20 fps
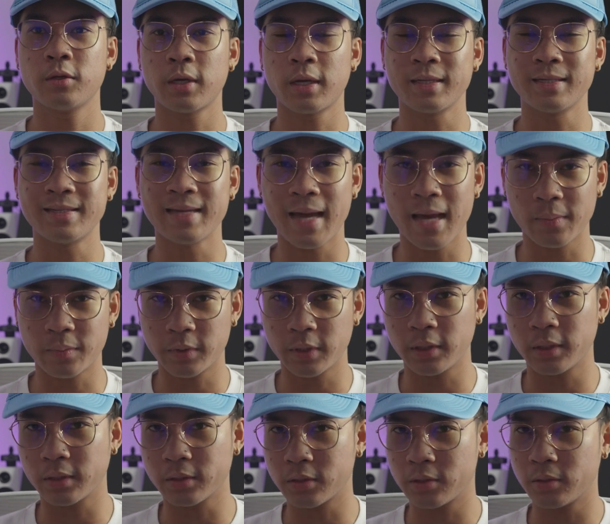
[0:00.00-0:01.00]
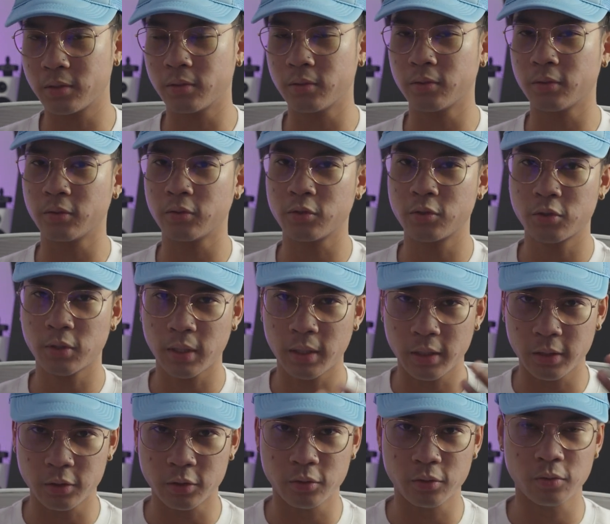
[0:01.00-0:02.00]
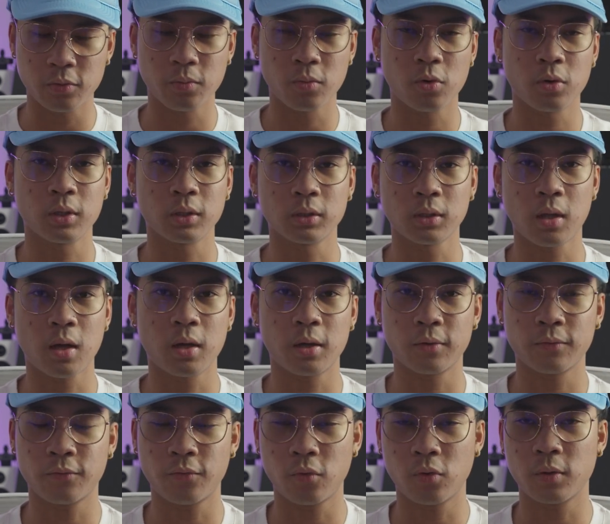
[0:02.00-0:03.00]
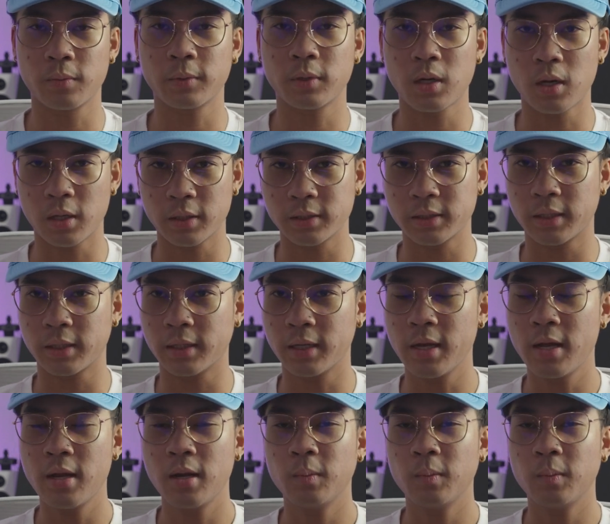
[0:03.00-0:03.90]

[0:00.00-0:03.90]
adapting to trying to do more long form content.